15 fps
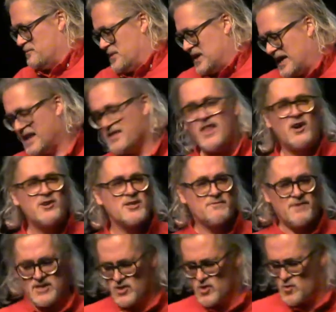But can those
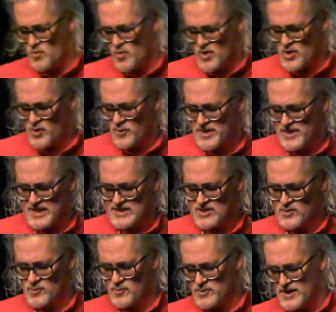of us who work with these
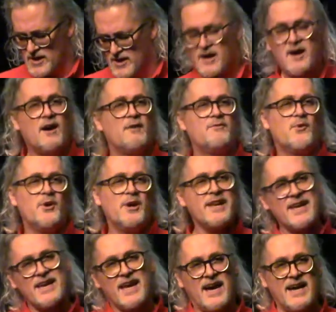tools avoid
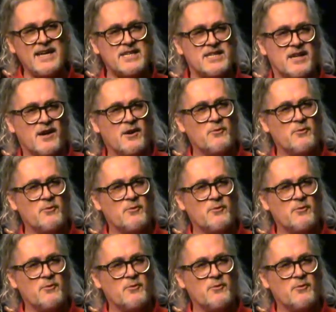engaging